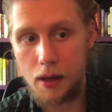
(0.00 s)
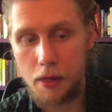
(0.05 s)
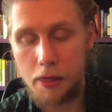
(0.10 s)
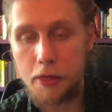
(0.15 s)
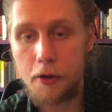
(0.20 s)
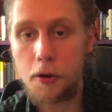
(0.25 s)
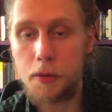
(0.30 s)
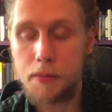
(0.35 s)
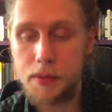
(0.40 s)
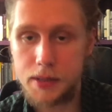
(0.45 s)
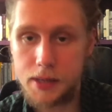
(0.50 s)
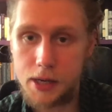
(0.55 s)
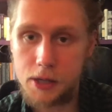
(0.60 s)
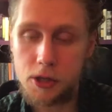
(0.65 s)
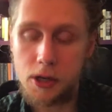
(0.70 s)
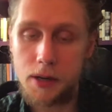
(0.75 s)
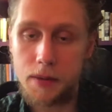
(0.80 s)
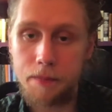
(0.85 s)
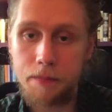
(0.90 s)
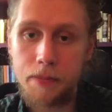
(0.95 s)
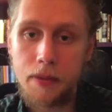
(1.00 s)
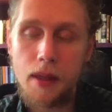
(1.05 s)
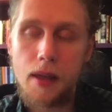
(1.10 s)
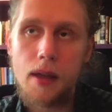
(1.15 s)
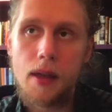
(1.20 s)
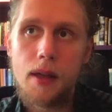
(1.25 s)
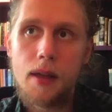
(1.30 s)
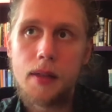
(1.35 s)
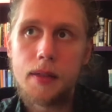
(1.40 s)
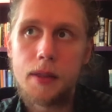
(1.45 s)
third position.
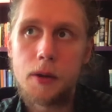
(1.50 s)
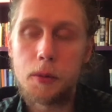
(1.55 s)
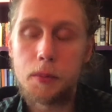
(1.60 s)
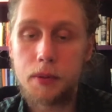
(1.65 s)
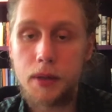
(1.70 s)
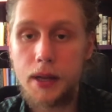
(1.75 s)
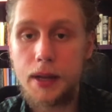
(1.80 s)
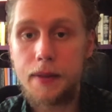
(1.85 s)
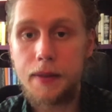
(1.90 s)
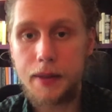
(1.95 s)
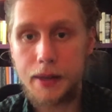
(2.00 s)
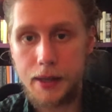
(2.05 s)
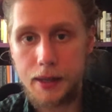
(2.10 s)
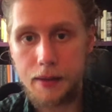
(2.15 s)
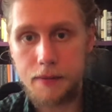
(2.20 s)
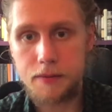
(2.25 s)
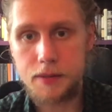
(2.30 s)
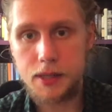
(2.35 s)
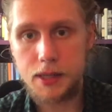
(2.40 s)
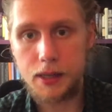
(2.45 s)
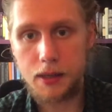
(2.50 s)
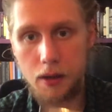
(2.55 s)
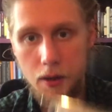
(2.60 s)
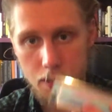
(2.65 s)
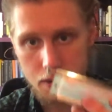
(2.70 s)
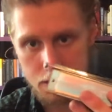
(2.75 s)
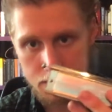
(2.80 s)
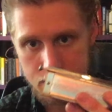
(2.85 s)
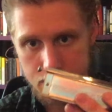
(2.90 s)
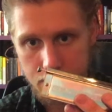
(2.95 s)
They would play in the key of D
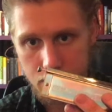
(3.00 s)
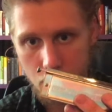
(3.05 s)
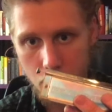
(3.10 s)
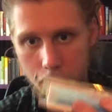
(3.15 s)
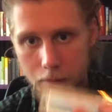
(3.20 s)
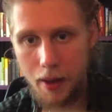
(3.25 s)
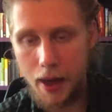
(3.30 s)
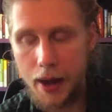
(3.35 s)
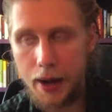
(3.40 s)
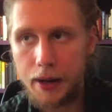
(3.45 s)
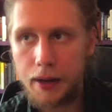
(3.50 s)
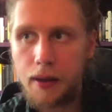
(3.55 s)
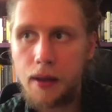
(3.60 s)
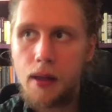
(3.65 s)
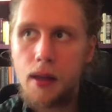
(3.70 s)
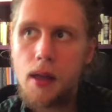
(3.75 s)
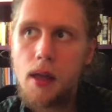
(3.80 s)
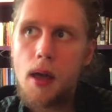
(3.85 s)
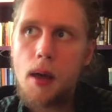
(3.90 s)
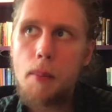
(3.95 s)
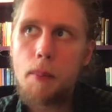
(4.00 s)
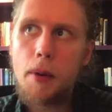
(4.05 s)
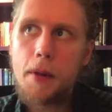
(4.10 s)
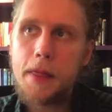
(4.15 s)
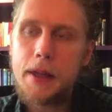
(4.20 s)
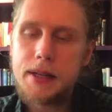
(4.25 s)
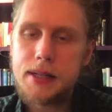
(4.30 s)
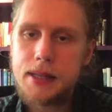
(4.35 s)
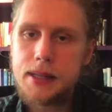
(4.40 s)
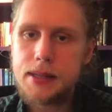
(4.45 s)
on a C chromatic, but
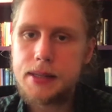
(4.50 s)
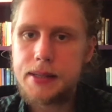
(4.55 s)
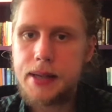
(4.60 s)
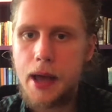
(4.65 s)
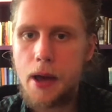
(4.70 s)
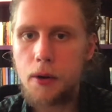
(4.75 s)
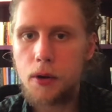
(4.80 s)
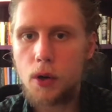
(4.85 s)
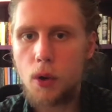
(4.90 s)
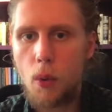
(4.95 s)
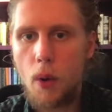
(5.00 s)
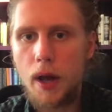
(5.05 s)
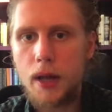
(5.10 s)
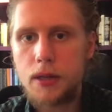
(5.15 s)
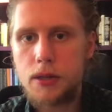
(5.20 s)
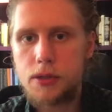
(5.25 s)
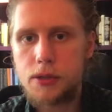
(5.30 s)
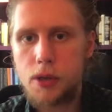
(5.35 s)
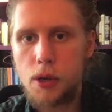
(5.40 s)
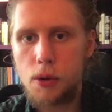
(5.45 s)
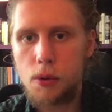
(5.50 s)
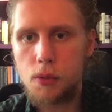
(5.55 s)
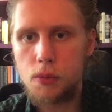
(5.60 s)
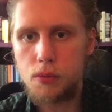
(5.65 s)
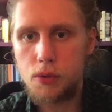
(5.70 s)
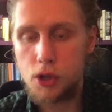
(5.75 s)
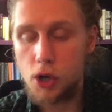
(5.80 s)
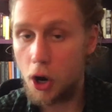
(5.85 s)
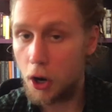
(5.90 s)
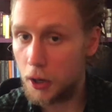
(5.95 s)
they didn't sound quite so
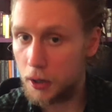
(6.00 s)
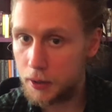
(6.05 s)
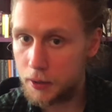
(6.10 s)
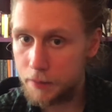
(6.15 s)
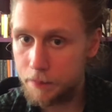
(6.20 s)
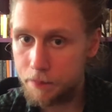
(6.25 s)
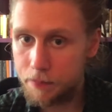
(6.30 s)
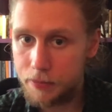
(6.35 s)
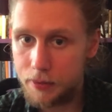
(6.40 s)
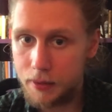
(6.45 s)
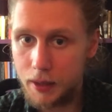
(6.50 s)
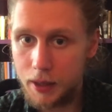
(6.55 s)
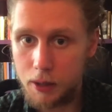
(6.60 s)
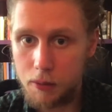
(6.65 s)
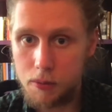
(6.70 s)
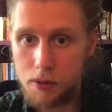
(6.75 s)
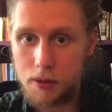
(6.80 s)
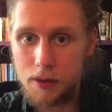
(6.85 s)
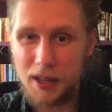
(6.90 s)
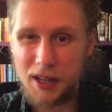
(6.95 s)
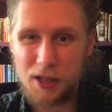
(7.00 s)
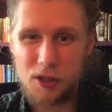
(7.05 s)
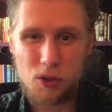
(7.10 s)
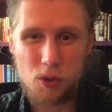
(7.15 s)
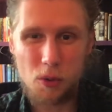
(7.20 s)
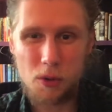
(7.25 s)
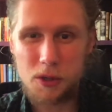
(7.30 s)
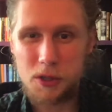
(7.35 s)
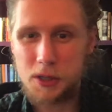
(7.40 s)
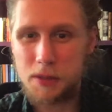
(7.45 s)
dark. Like with like
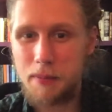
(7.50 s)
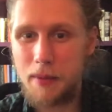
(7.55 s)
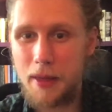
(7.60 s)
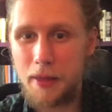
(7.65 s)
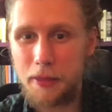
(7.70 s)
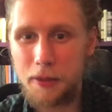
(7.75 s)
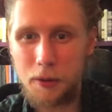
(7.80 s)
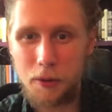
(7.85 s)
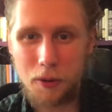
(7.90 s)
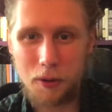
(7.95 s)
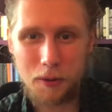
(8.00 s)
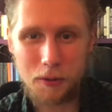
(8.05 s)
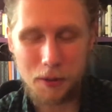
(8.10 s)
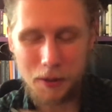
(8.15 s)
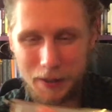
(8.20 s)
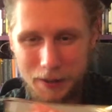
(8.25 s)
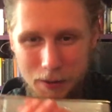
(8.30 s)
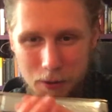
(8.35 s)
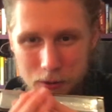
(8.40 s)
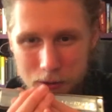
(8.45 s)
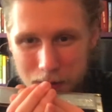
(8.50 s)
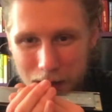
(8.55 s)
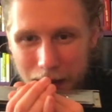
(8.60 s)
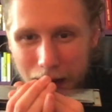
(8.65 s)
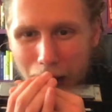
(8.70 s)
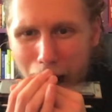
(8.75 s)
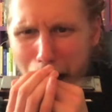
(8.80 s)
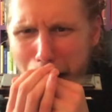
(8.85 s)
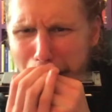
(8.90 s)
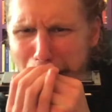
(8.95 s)
George Smith, you heard like those like